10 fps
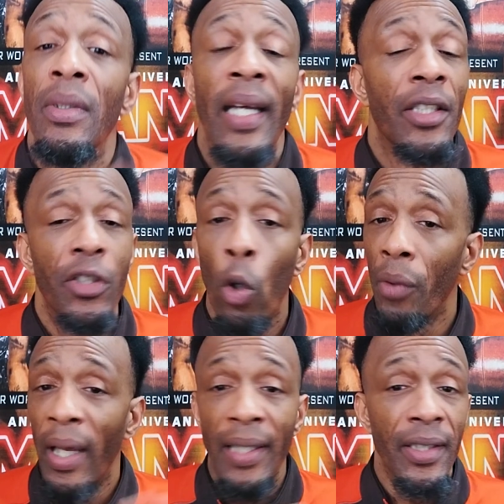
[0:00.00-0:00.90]

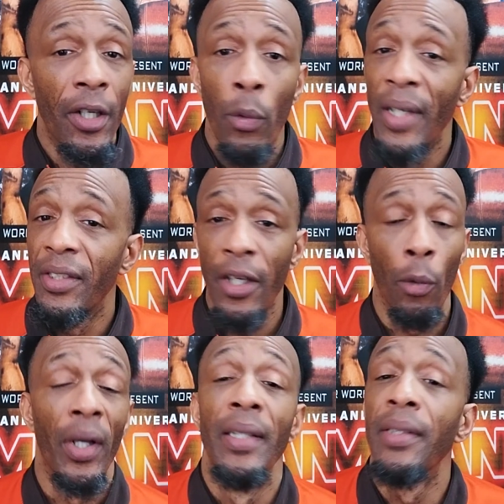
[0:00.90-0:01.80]
etc.,
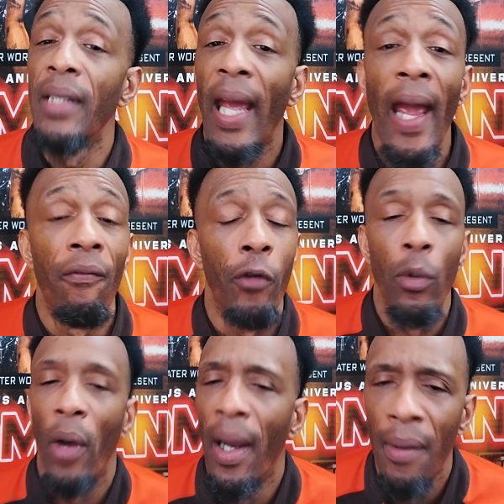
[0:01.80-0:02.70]
etc. It's
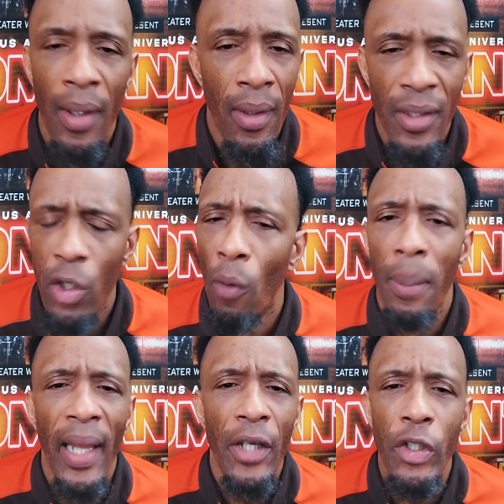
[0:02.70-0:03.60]
everywhere. It's gonna
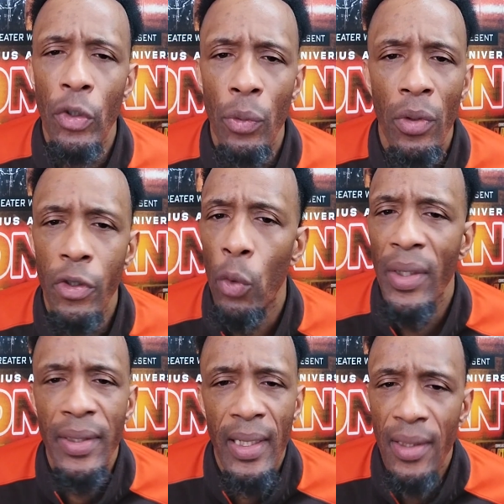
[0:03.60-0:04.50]
bless you.
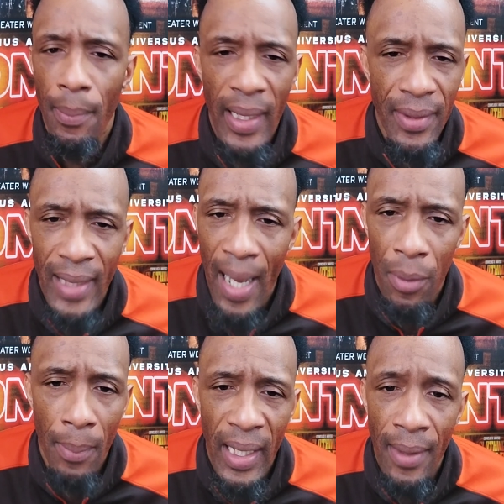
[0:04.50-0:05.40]
26 amazing
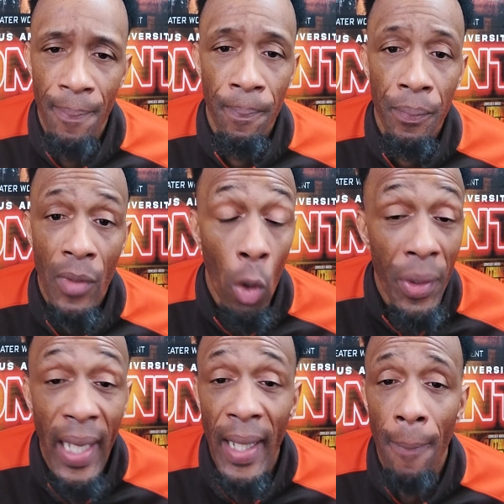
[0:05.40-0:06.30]
album, man. Go
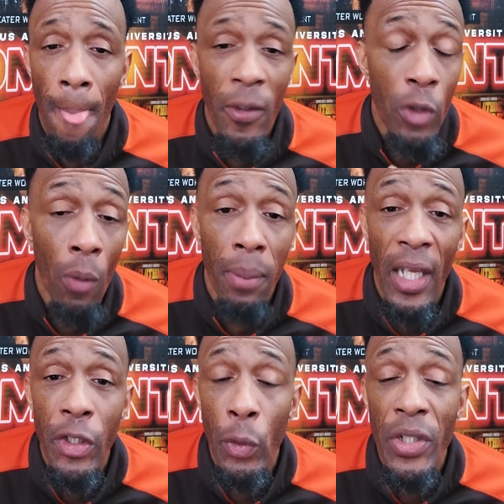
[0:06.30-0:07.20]
get it. It's gonna
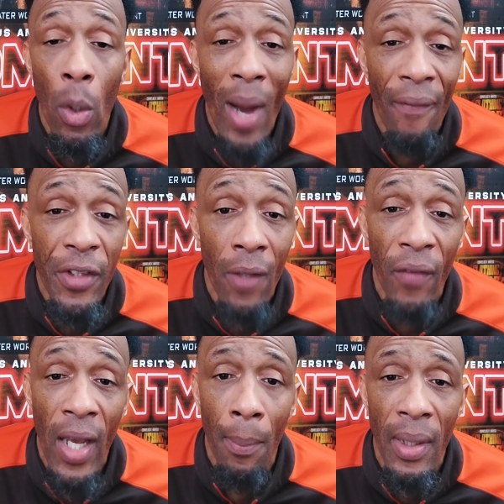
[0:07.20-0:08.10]
bless you and your wife and your
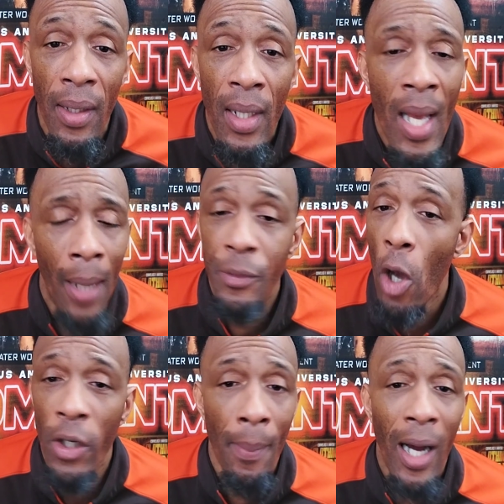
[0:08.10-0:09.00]
family. I'm
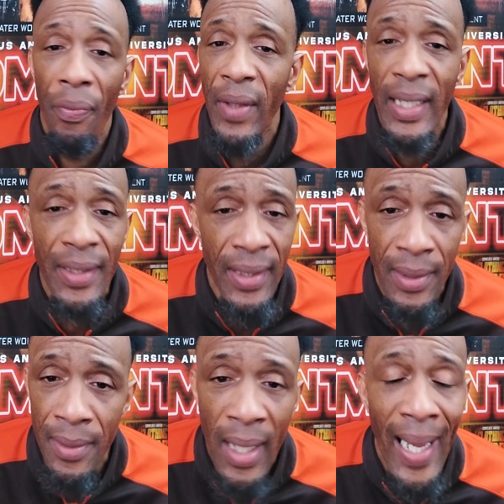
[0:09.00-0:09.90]
talking about things
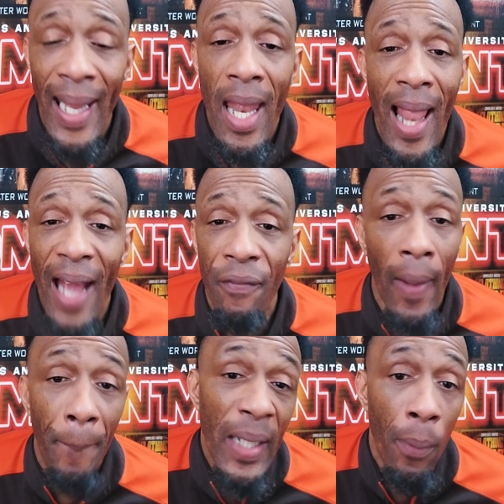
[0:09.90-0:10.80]
in, in life
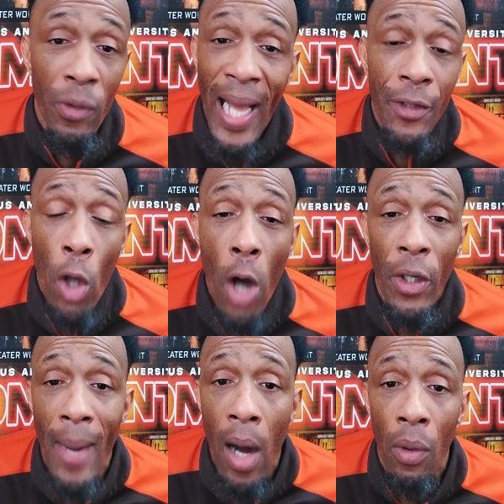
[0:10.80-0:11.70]
that people are not
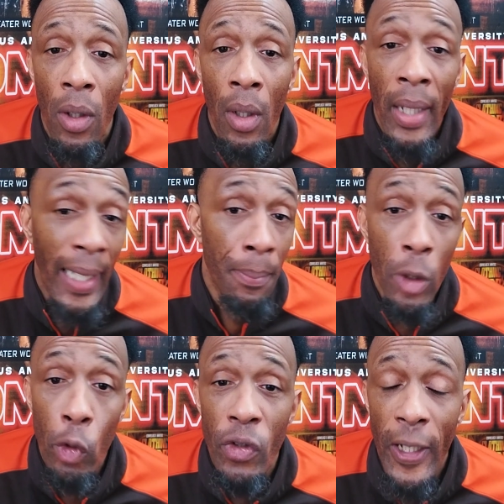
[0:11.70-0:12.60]
talking about in
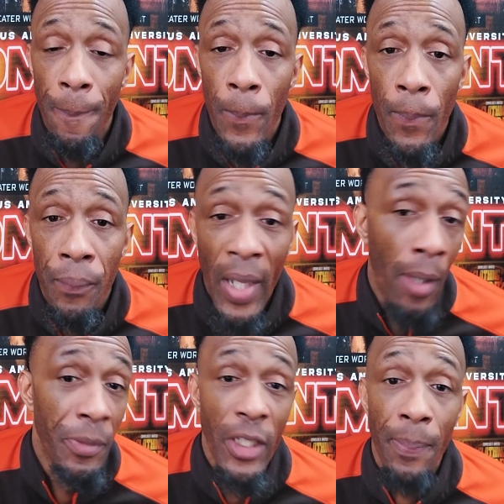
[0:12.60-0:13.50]
music.
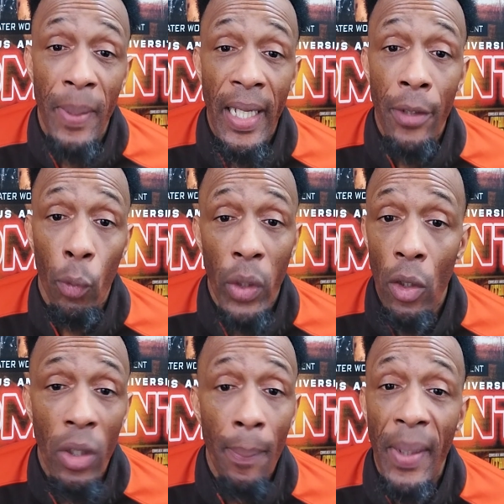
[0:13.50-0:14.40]
And I'm just being
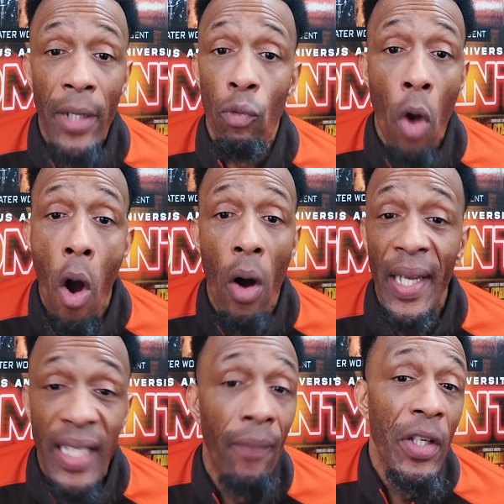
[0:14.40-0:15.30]
real and being raw
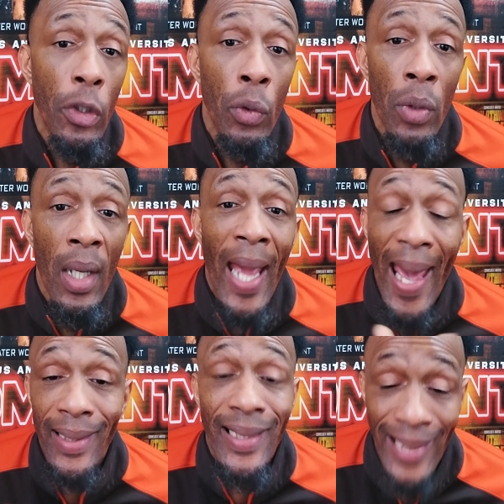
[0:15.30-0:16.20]
and giving you
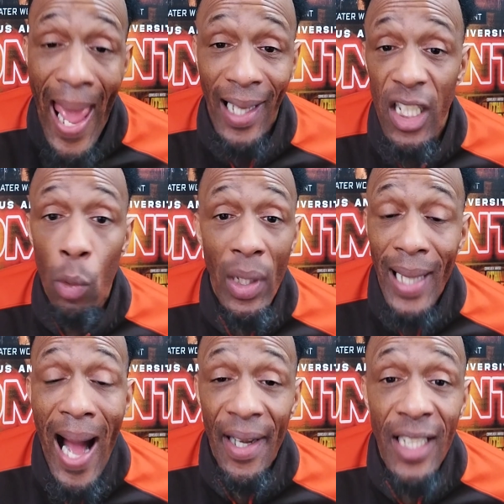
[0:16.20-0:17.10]
exactly what
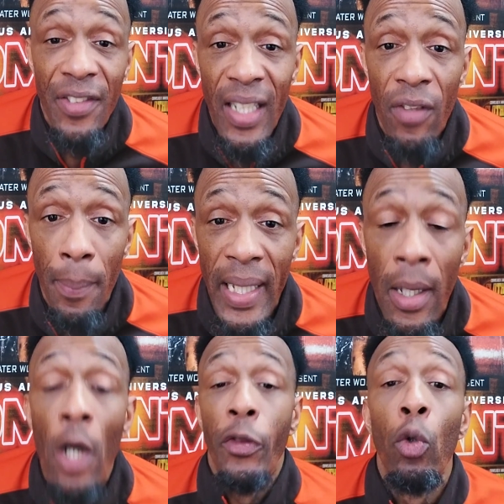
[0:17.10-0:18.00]
God has given
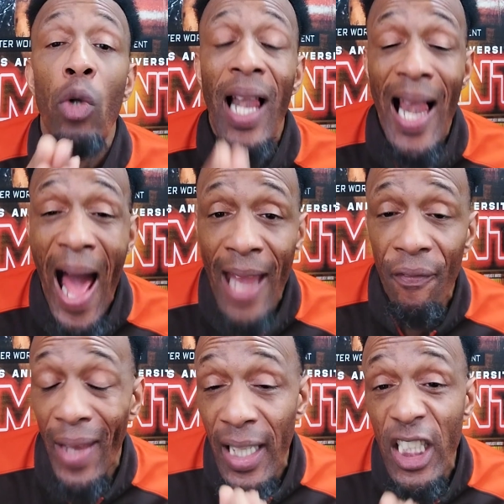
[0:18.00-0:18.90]
me through
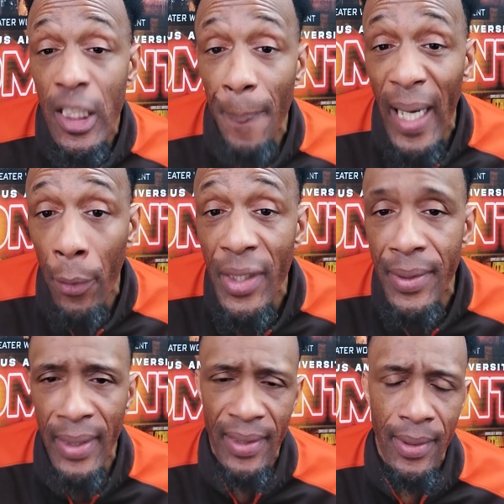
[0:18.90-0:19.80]
life
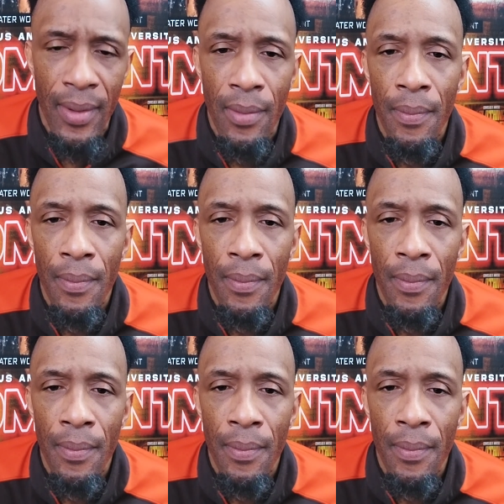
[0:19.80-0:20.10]
experiences